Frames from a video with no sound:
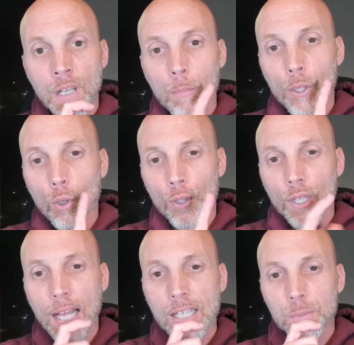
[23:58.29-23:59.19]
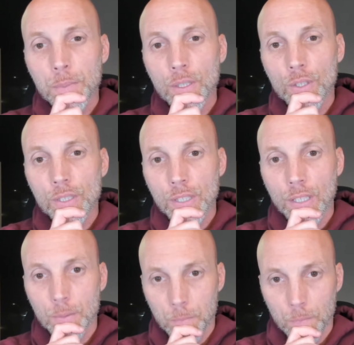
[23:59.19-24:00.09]
But on the last meal, he
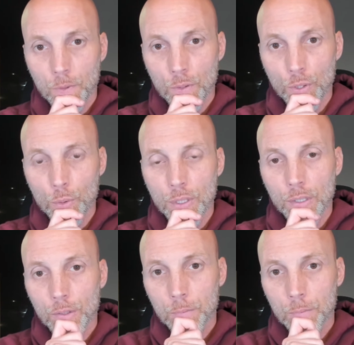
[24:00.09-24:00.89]
said, do this.